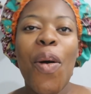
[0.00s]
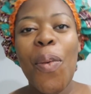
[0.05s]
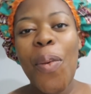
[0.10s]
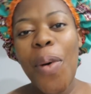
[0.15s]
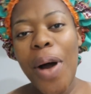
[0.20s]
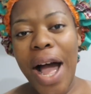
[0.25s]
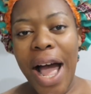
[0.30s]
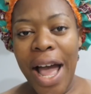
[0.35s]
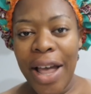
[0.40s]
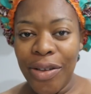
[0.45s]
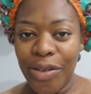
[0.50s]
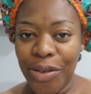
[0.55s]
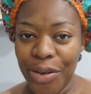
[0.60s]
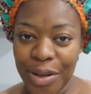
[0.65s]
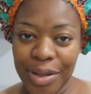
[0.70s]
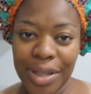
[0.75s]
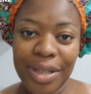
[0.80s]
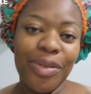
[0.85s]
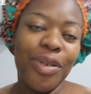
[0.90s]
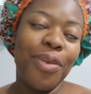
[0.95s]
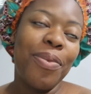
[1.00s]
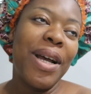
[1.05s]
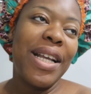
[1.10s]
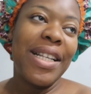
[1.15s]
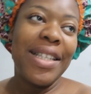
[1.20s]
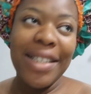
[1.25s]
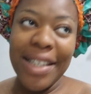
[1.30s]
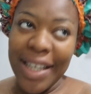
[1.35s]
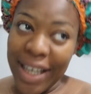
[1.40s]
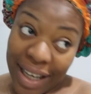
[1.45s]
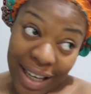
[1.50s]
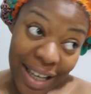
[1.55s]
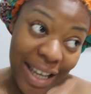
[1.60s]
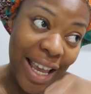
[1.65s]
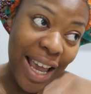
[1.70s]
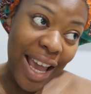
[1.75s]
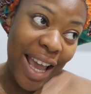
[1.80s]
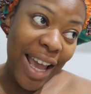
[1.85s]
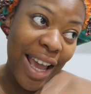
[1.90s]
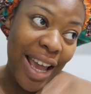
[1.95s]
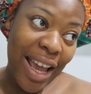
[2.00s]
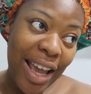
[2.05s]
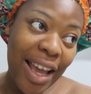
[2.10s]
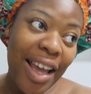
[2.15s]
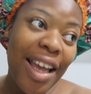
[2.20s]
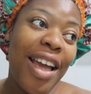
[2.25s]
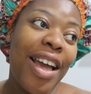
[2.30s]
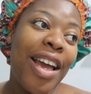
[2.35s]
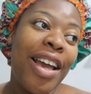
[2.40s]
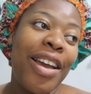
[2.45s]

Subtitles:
what I use for my skincare,